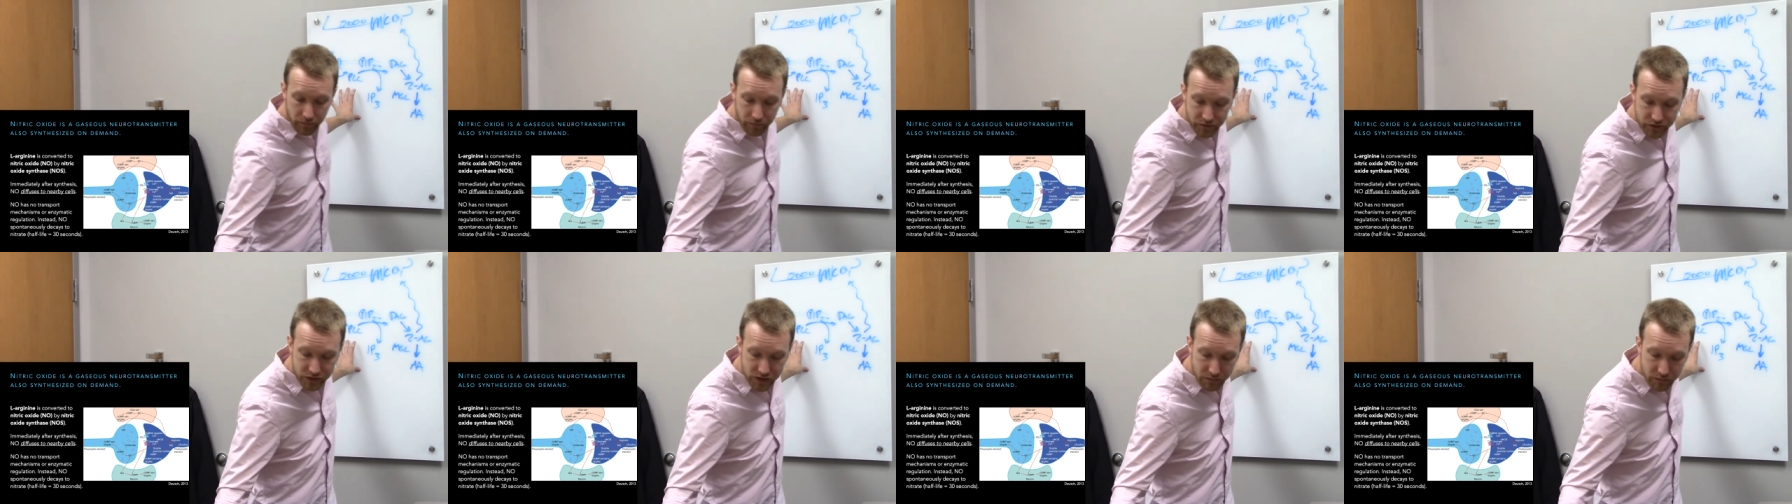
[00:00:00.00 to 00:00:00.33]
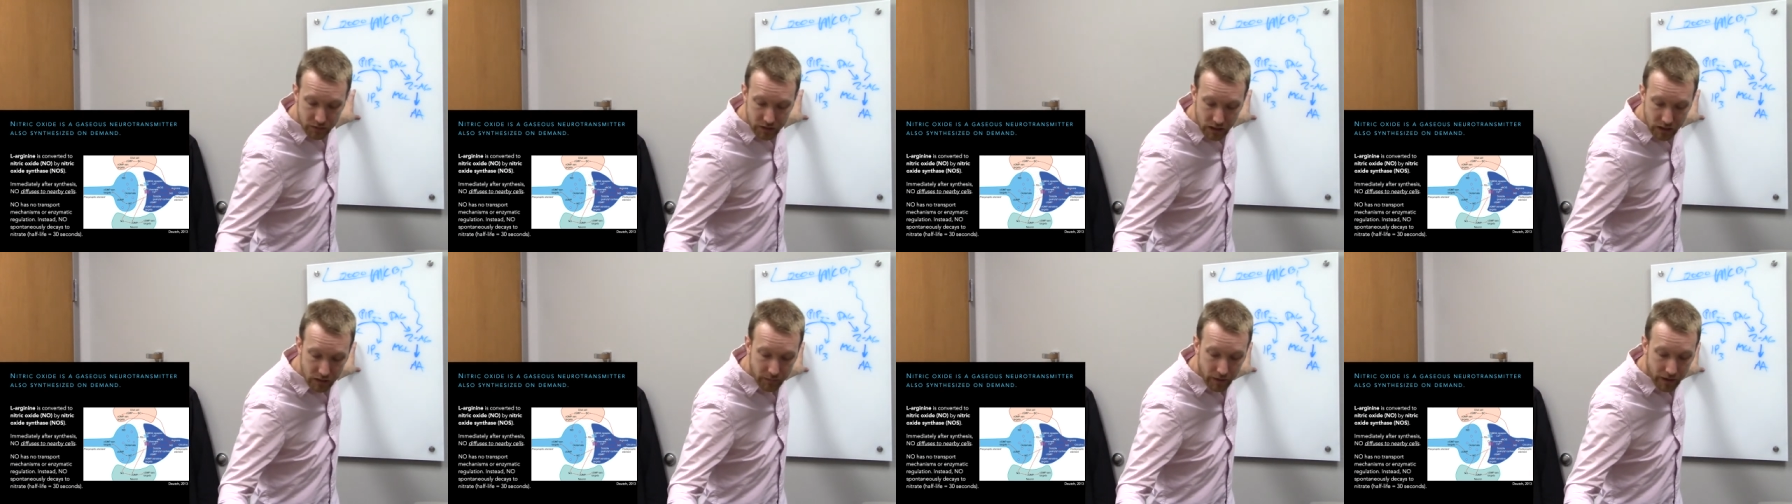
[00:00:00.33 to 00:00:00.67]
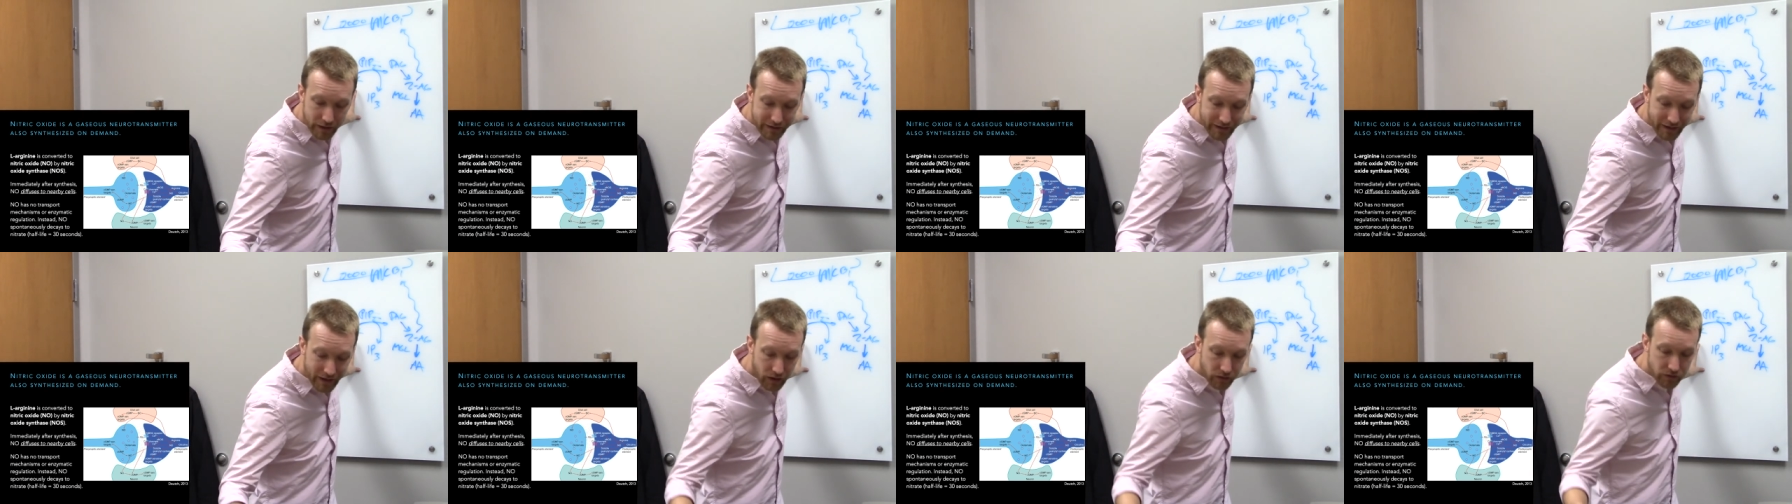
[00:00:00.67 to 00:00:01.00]
stimulated by
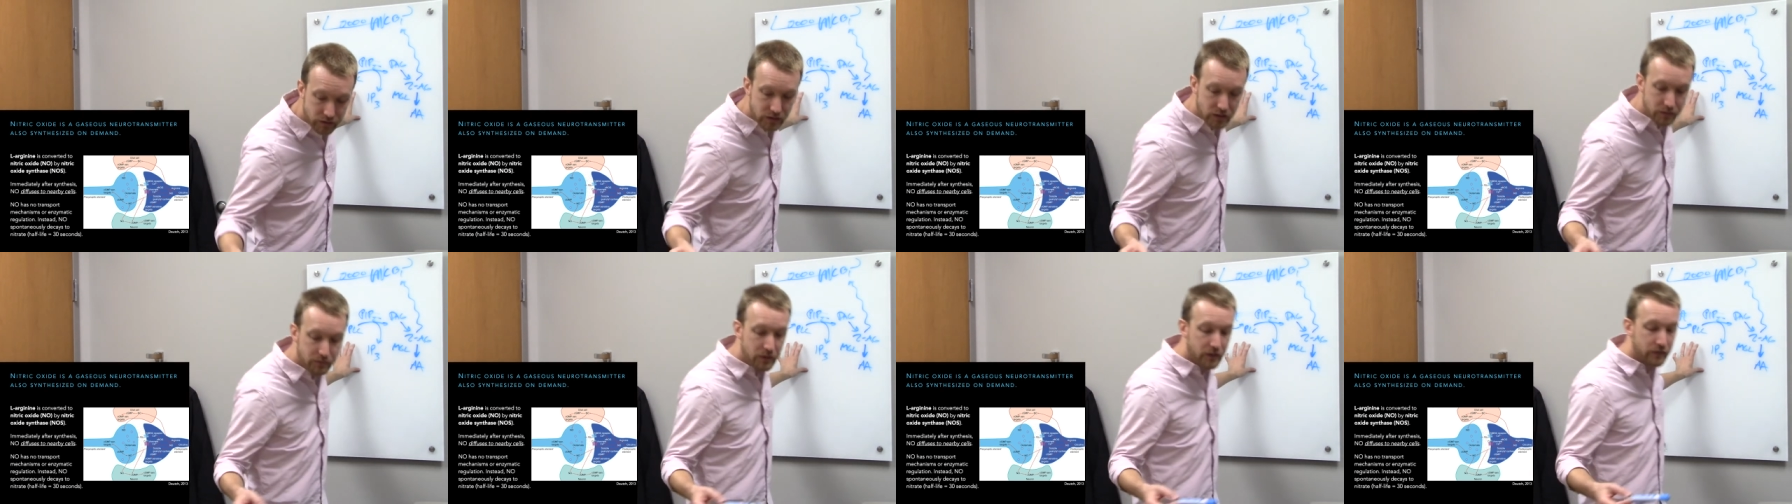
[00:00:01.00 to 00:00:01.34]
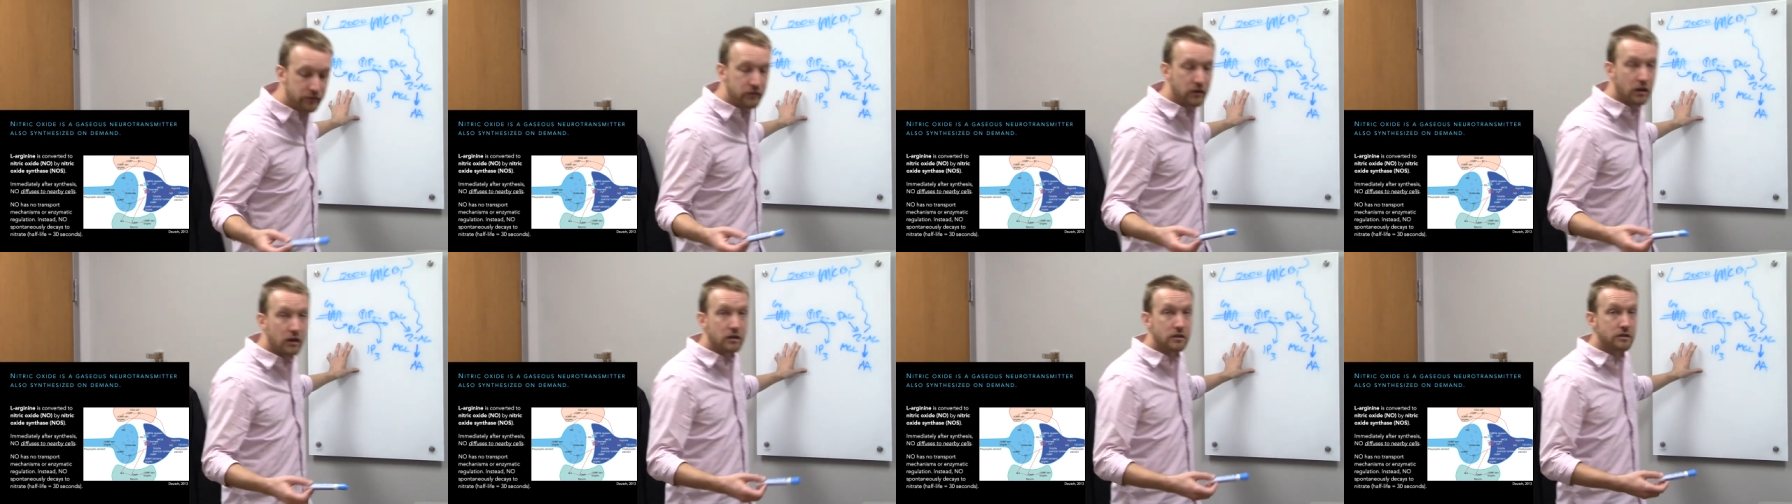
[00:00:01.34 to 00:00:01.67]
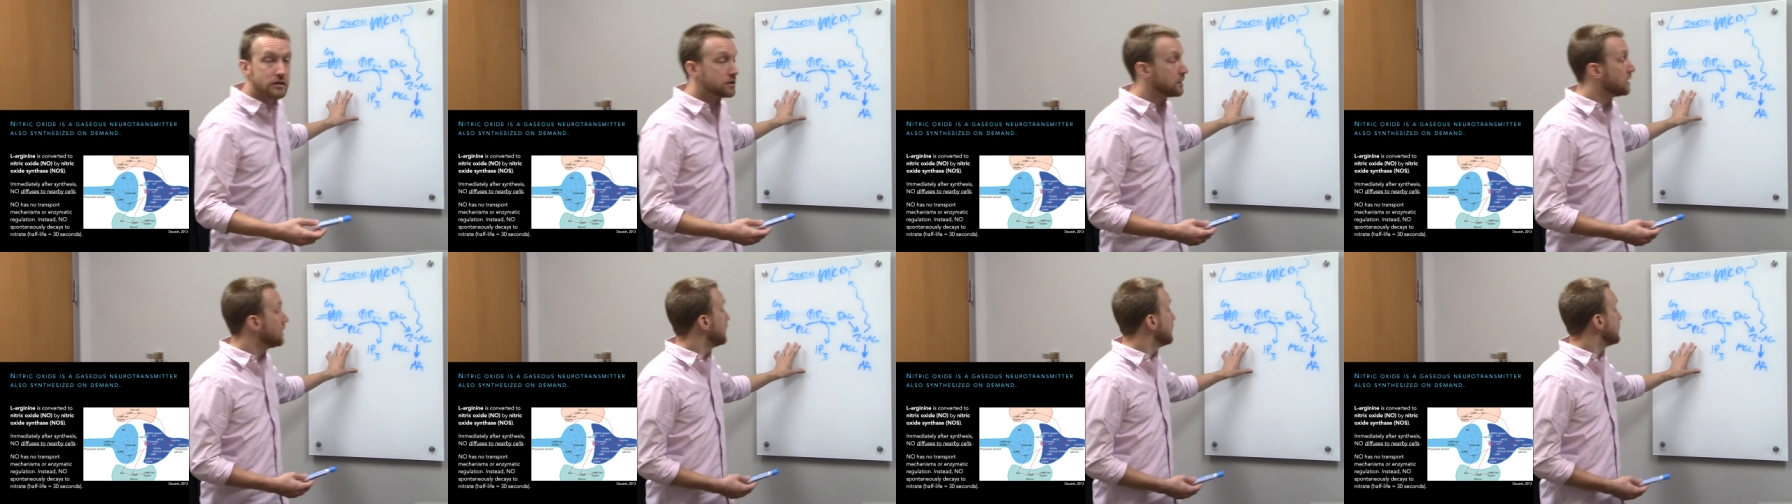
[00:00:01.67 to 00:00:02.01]
calcium influx.
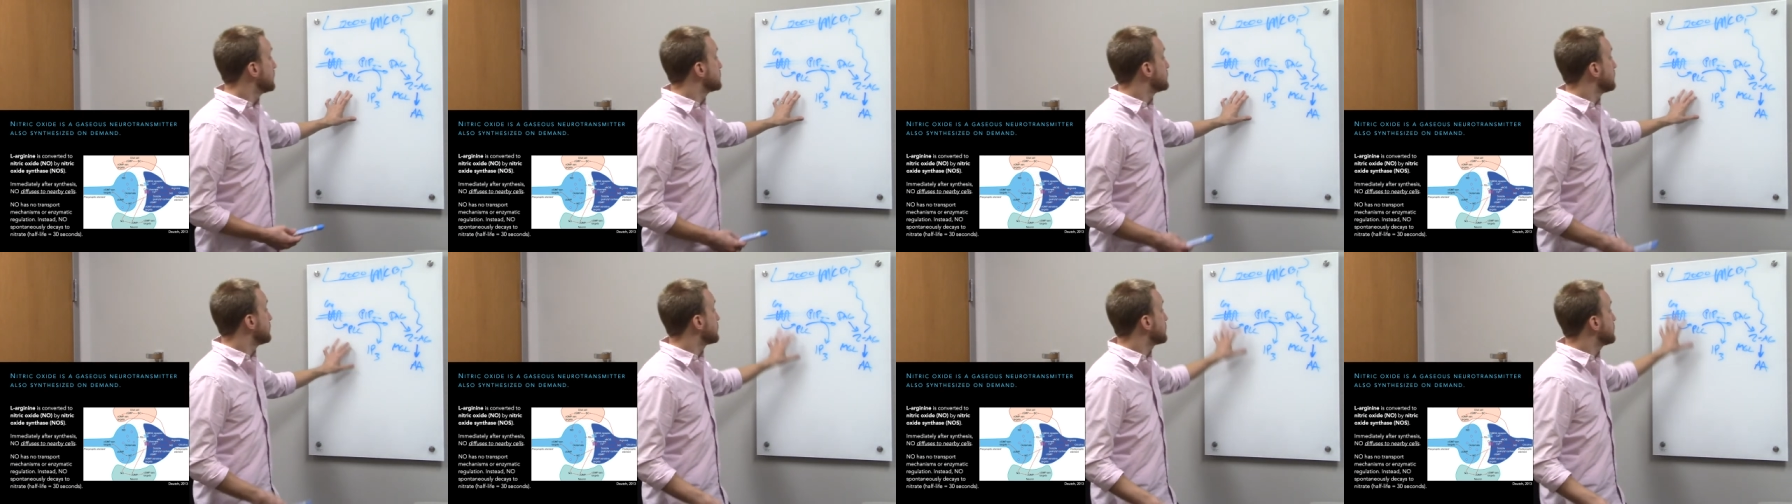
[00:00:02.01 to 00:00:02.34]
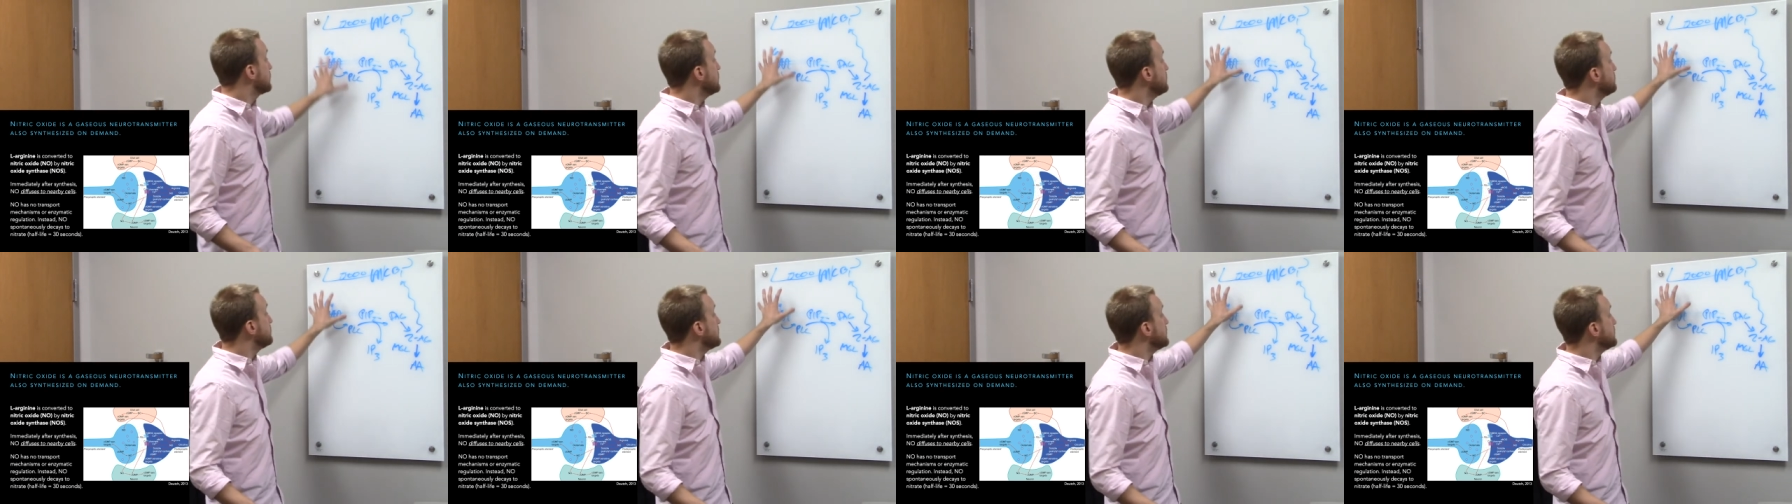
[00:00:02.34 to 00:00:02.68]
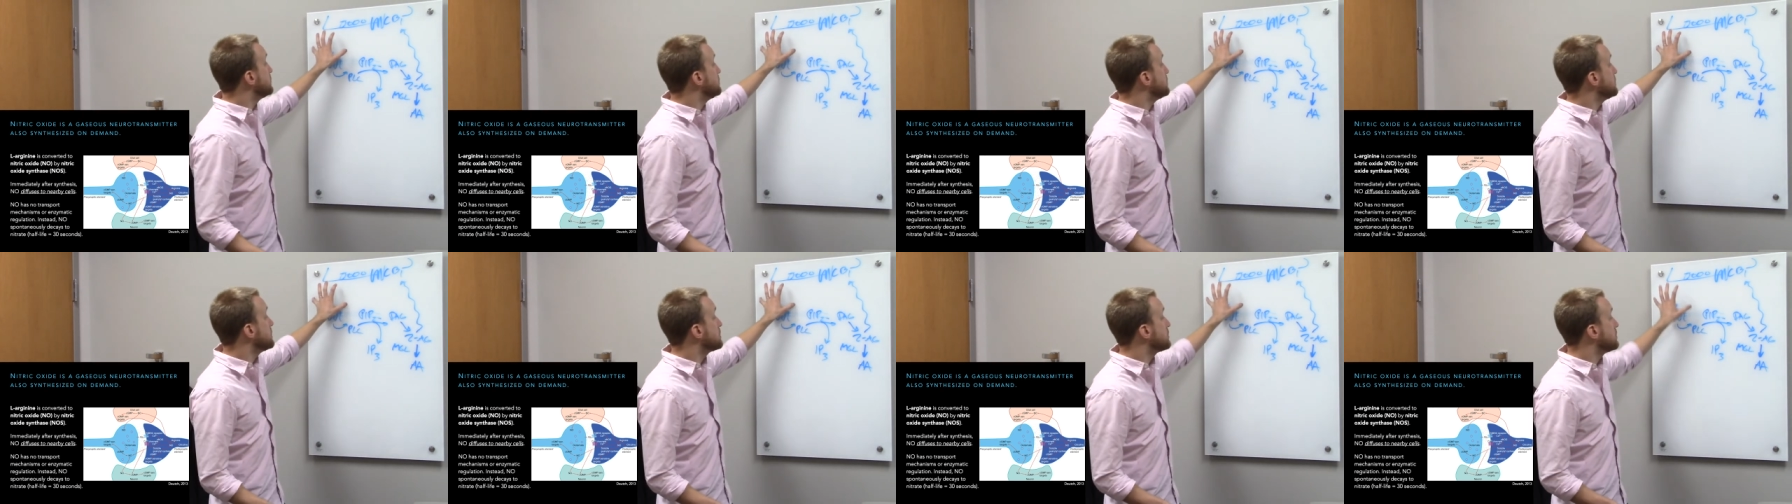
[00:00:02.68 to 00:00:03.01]
So it could be
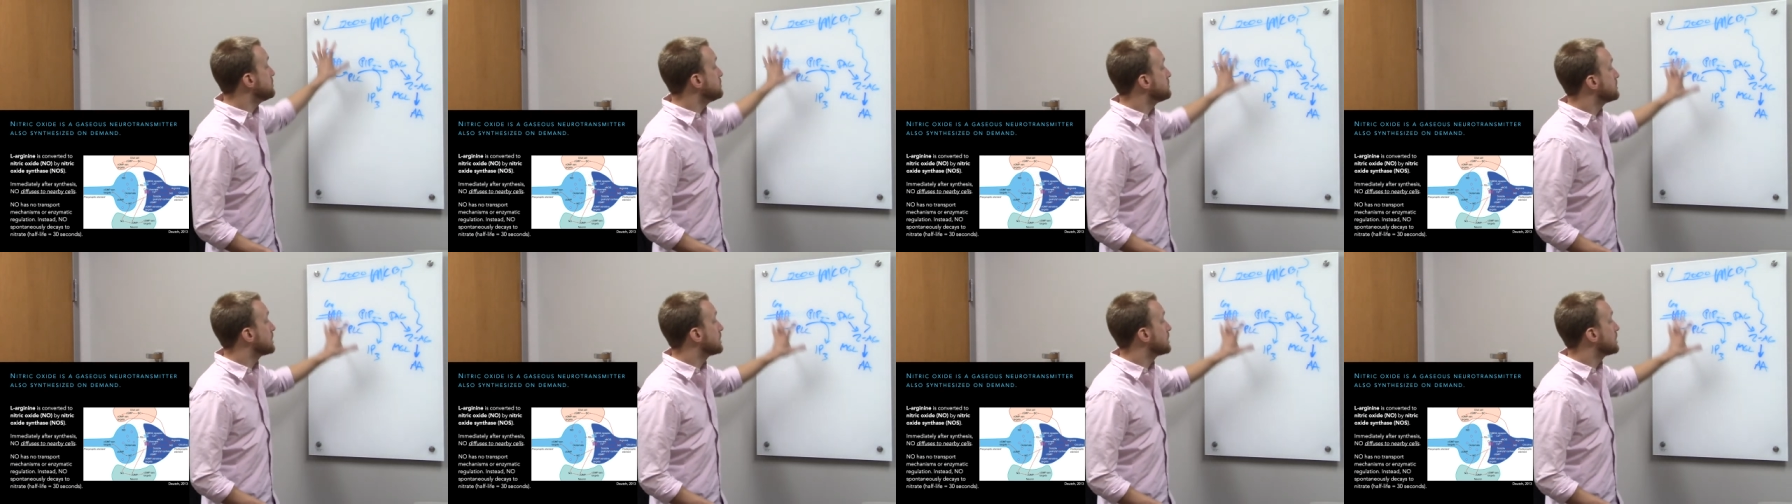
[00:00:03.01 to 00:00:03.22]
GQ